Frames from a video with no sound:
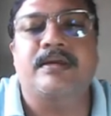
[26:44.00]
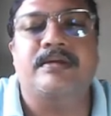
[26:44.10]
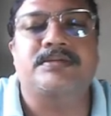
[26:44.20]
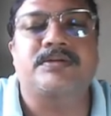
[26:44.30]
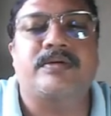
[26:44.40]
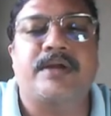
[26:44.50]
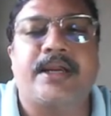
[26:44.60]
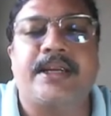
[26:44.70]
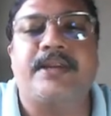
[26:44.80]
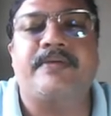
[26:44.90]
so
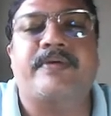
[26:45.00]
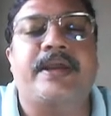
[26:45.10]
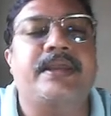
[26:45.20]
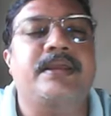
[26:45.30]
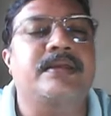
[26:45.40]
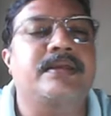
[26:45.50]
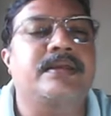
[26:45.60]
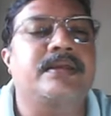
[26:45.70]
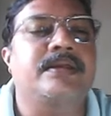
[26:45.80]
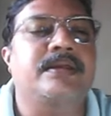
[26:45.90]
identify
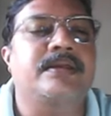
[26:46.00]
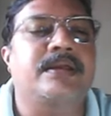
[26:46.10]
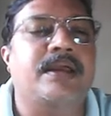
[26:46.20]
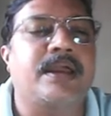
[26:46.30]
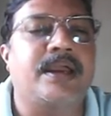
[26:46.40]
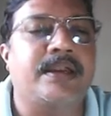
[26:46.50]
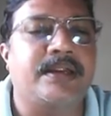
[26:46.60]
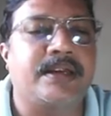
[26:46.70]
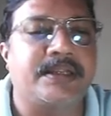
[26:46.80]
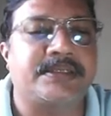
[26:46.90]
and
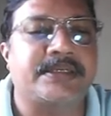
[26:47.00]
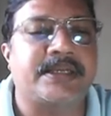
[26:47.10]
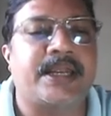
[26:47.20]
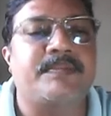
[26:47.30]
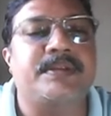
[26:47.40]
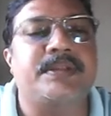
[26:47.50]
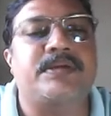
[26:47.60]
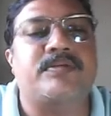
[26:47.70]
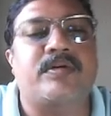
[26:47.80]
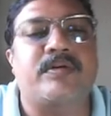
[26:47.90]
describe the
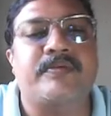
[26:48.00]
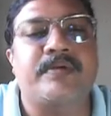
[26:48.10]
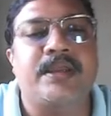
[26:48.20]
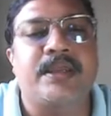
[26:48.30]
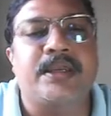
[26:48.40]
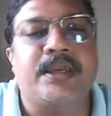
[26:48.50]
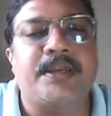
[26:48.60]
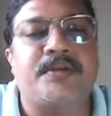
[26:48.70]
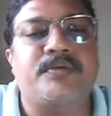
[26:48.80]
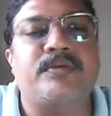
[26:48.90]
role of
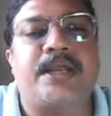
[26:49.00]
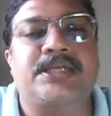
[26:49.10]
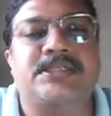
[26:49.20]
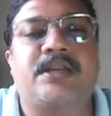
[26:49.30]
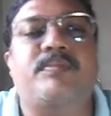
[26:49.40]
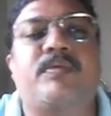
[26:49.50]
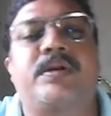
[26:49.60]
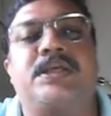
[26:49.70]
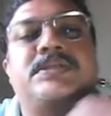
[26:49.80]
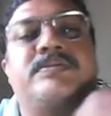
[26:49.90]
any two national
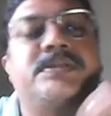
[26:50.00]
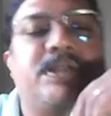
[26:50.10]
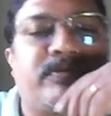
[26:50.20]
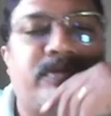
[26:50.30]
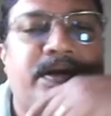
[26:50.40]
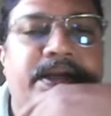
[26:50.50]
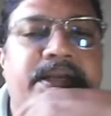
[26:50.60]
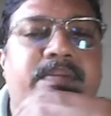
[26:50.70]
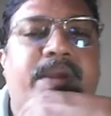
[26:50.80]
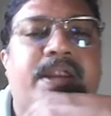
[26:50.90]
bodies which involved
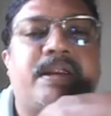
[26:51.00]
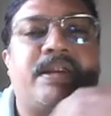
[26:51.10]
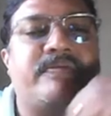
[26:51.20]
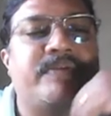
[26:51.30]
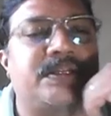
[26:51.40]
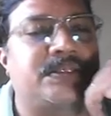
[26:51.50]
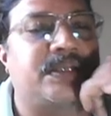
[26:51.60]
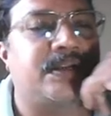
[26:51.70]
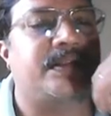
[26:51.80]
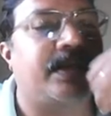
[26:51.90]
in patent affairs
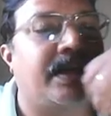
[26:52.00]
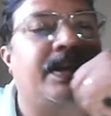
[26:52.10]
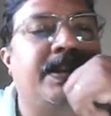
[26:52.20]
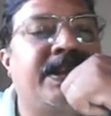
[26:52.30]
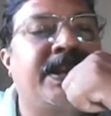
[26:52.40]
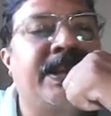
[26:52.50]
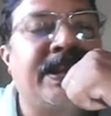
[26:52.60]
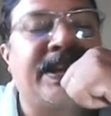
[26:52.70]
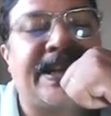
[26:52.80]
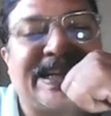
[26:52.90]
in India.
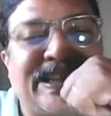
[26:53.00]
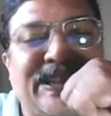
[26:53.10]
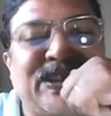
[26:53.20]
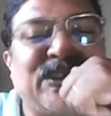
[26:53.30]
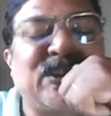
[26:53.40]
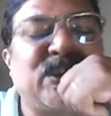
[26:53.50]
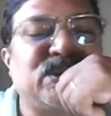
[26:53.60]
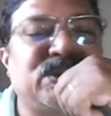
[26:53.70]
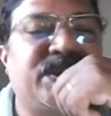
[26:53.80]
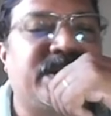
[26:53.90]
Connecting to
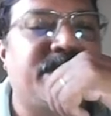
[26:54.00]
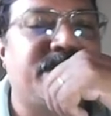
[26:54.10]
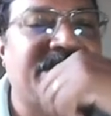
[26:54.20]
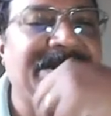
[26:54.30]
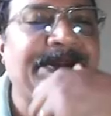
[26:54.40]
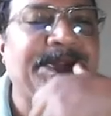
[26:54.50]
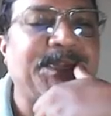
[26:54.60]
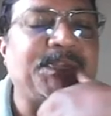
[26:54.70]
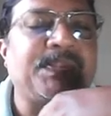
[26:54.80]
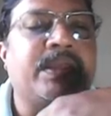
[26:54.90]
course outcome 3,
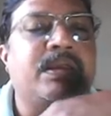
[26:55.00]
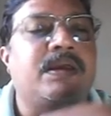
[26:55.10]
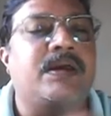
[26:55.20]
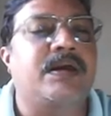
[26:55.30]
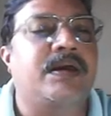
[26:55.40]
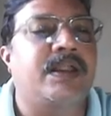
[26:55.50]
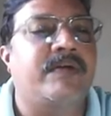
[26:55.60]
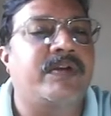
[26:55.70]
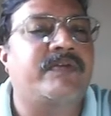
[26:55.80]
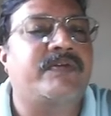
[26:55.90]

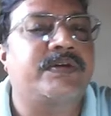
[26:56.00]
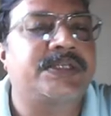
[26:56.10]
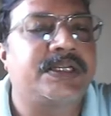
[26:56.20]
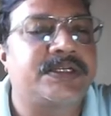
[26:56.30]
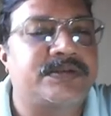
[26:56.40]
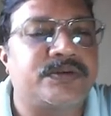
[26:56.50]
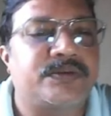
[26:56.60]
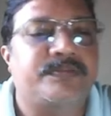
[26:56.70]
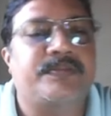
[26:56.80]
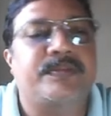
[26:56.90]
level of question is
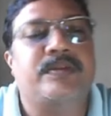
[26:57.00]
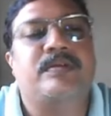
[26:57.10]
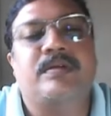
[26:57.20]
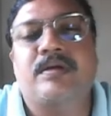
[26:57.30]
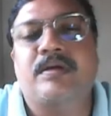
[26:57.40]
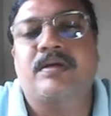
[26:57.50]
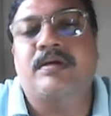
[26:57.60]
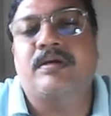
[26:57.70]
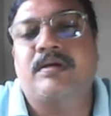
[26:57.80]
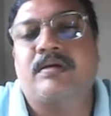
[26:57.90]
2.
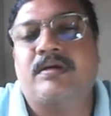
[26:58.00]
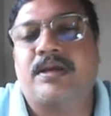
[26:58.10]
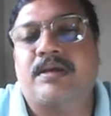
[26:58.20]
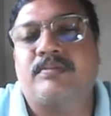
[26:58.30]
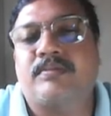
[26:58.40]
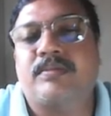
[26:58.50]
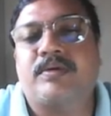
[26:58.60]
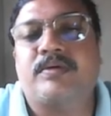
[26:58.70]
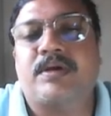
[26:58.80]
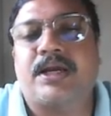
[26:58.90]
Okay,
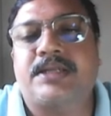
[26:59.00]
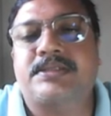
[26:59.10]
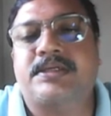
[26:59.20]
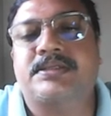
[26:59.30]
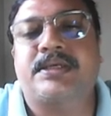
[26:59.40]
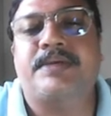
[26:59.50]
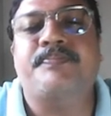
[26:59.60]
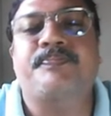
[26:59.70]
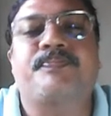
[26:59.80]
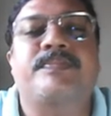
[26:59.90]
answer scheme.